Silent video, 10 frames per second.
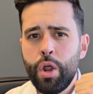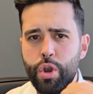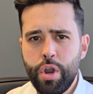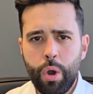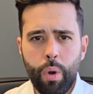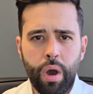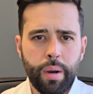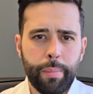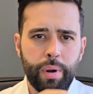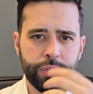know on
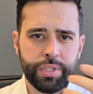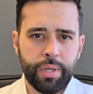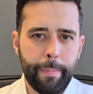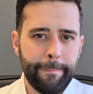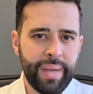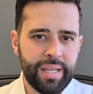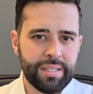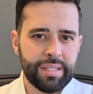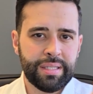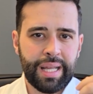a personal
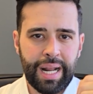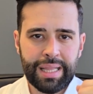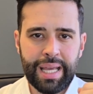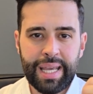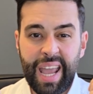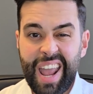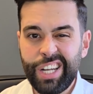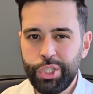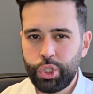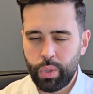basis that I like and
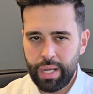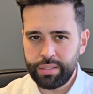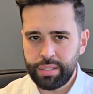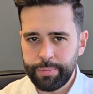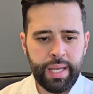trust.